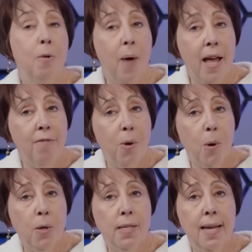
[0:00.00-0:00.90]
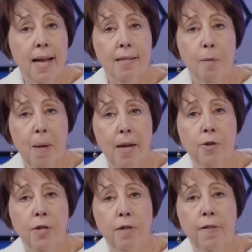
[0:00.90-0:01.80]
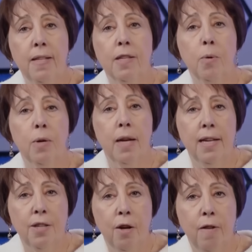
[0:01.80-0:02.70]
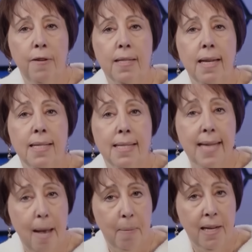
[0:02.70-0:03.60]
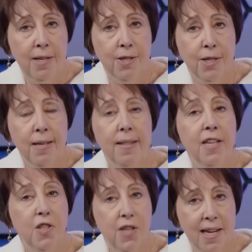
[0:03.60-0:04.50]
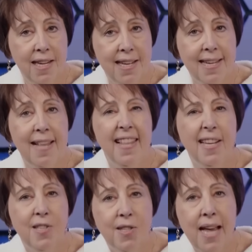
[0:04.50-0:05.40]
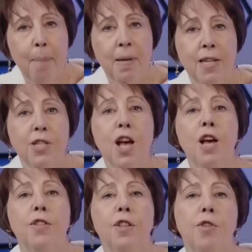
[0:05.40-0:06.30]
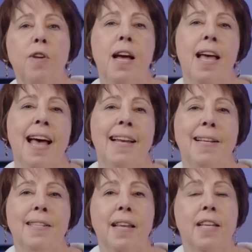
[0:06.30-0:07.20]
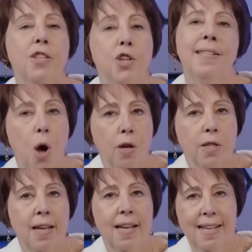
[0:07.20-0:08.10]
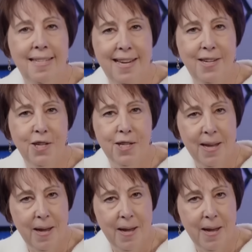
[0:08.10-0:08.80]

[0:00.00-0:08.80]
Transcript: away, of course, NASA's Planetary Defense Coordination Office established, they studied it, and they established that 3i Atlas is not a danger to